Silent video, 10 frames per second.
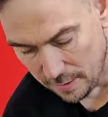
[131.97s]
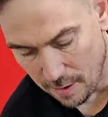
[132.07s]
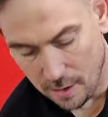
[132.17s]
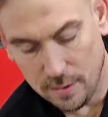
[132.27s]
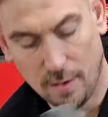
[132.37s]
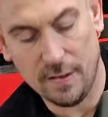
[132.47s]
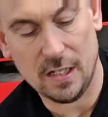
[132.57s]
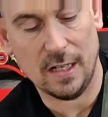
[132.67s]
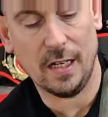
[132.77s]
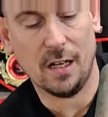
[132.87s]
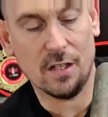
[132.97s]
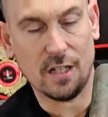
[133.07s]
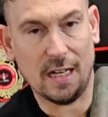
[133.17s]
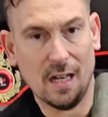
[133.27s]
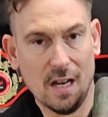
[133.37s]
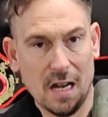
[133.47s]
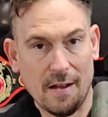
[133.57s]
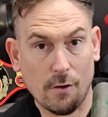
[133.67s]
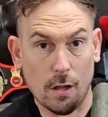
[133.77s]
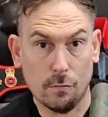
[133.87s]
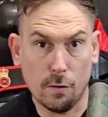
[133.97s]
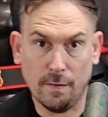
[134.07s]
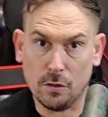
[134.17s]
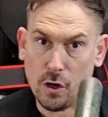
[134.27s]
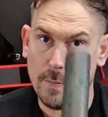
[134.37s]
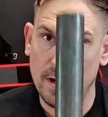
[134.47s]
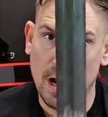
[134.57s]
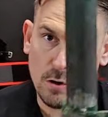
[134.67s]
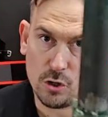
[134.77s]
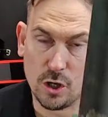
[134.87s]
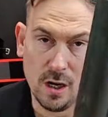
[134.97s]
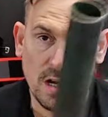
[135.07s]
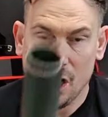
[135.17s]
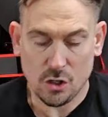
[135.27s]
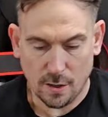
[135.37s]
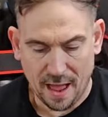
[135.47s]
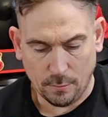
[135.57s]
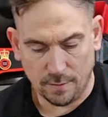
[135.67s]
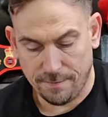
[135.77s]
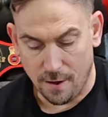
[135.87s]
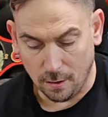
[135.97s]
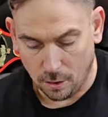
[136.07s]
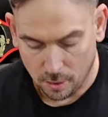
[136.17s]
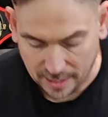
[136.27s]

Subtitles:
it around, obviously you can see I've got the roof on top of the house. So that would follow,